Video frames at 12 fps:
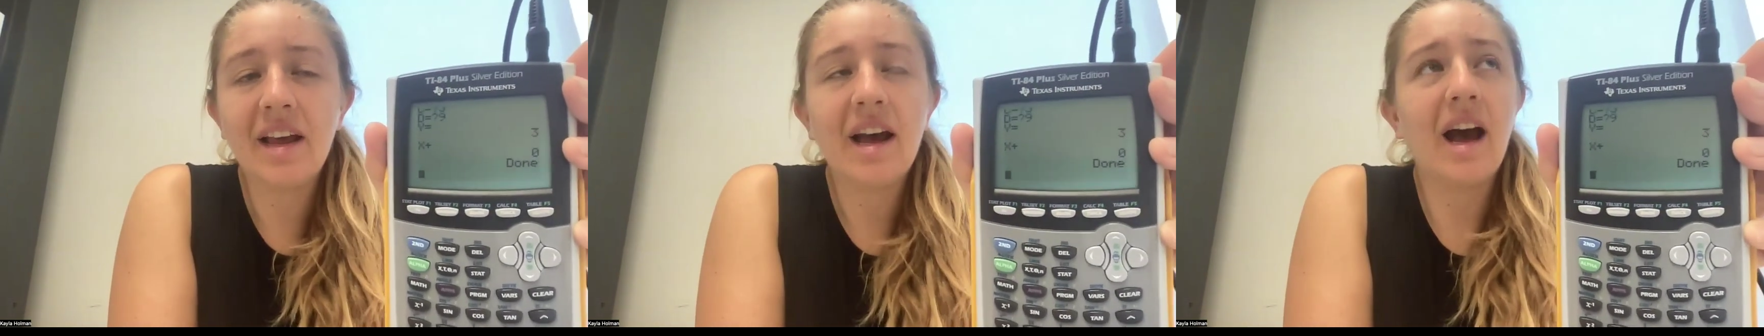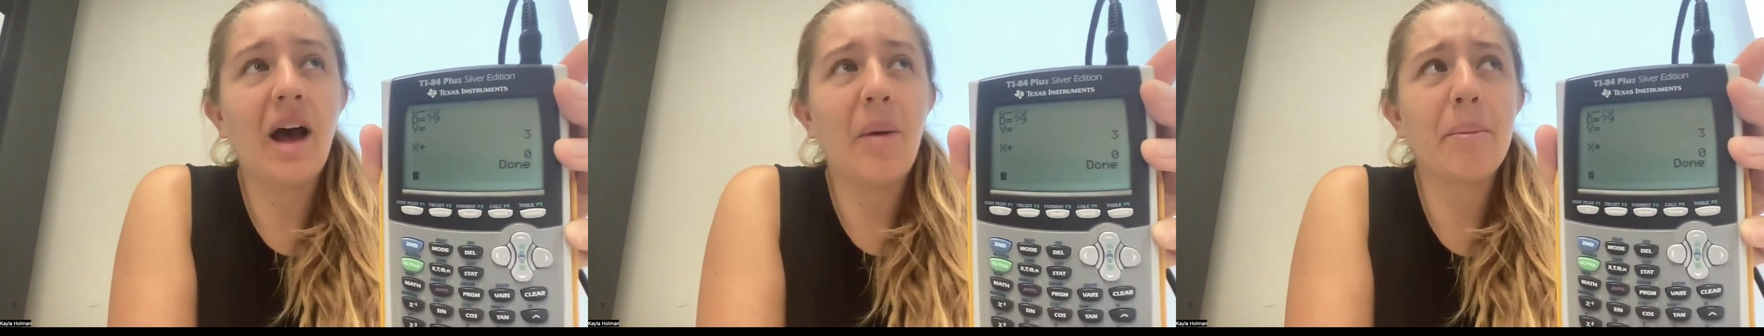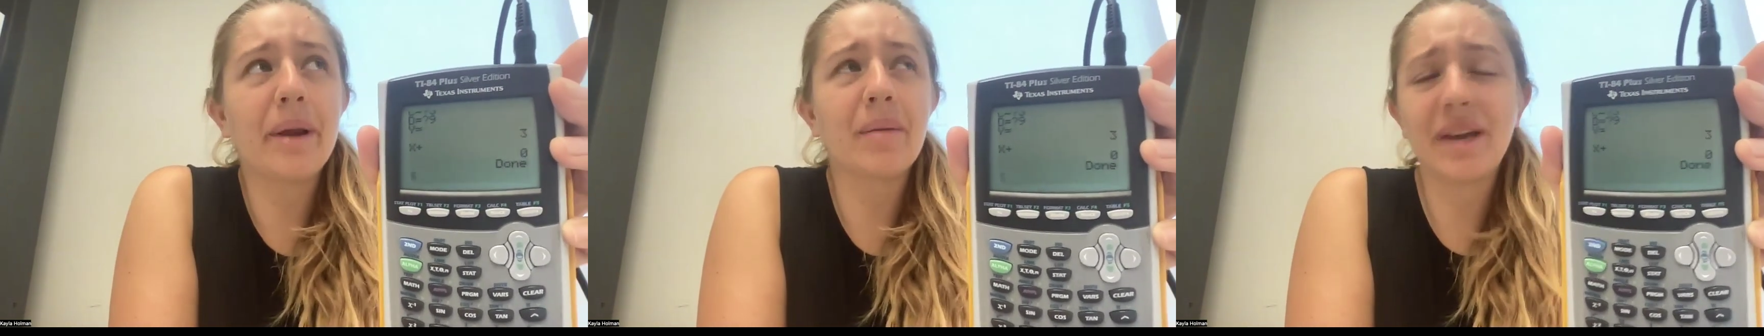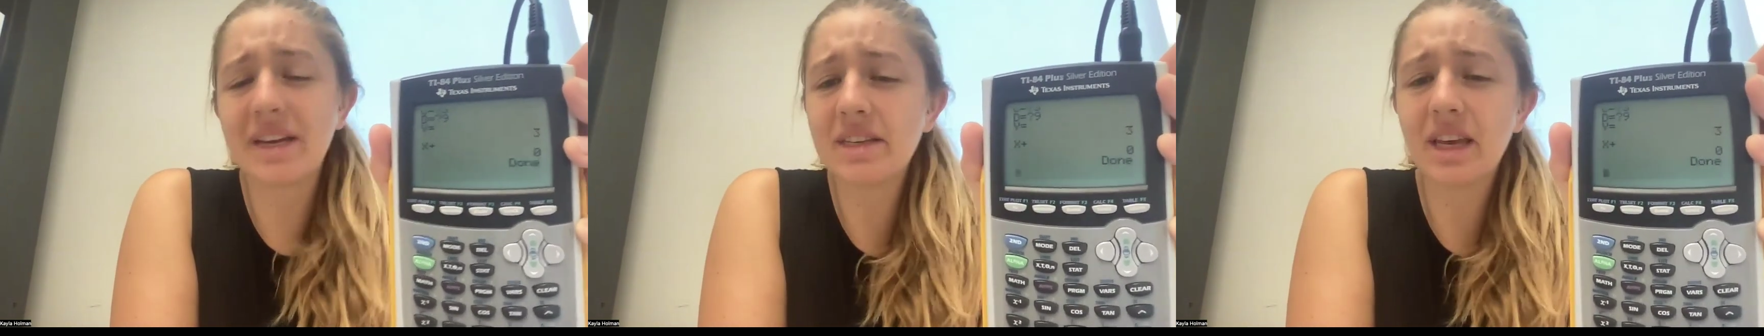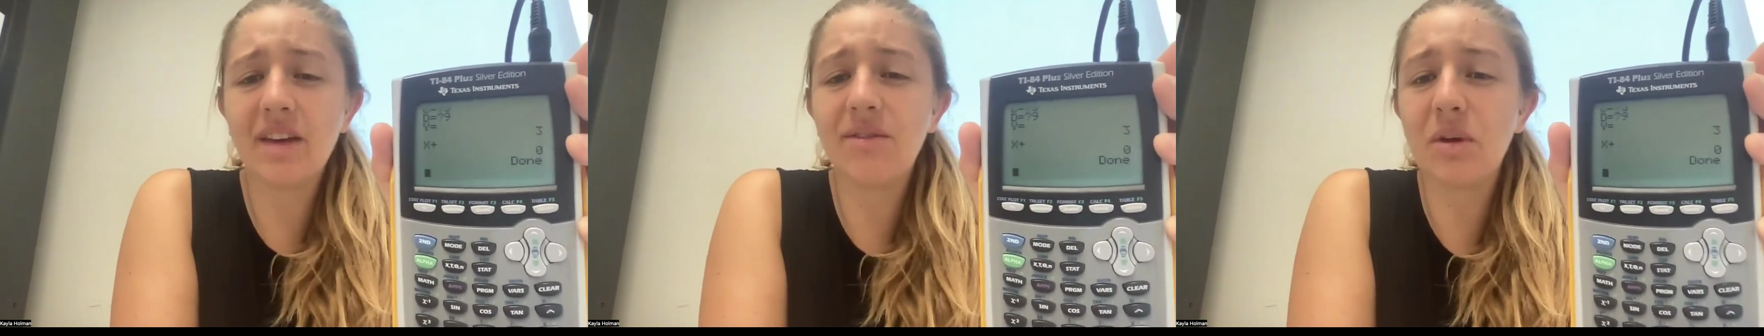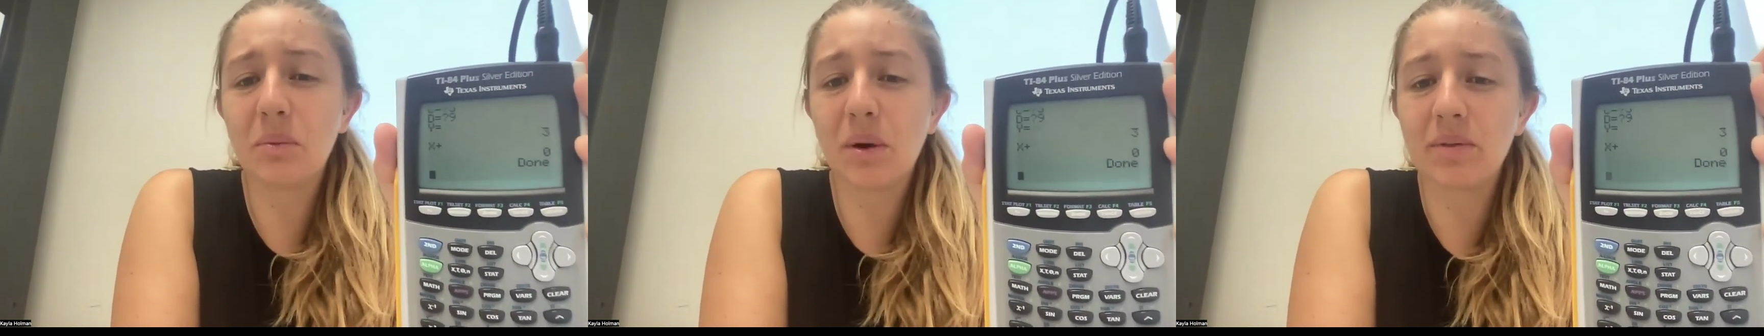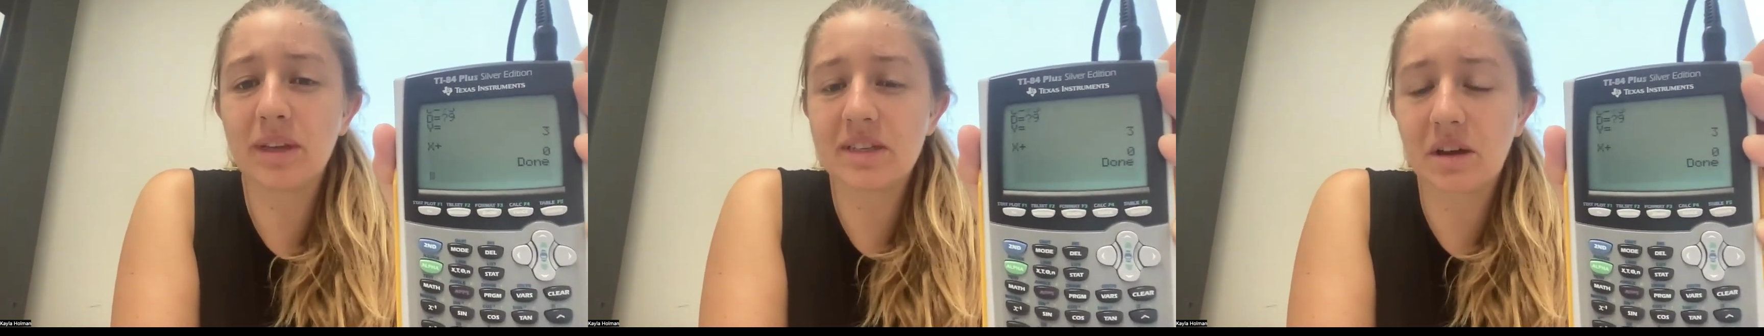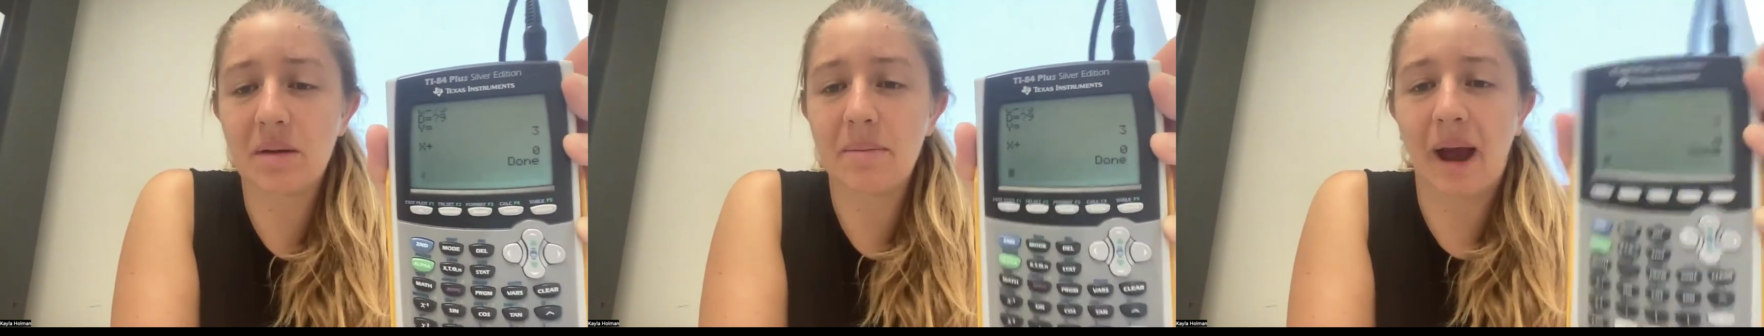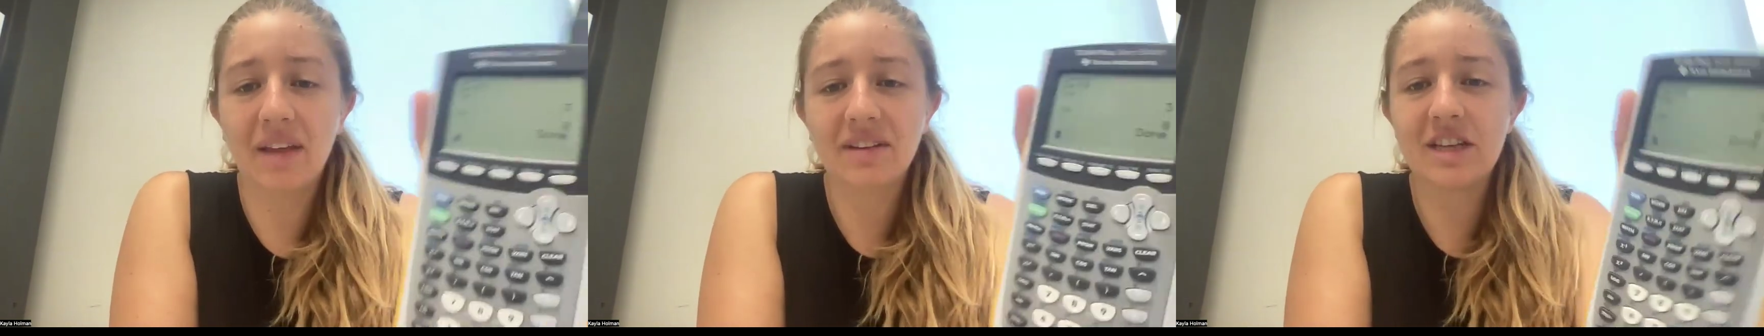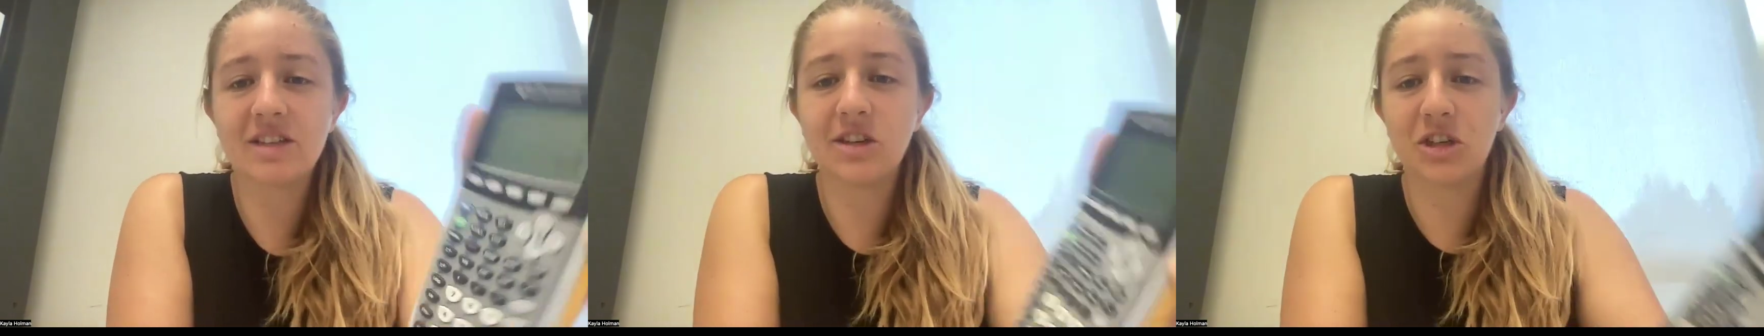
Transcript: But I'm guessing if you wrote this on a math test,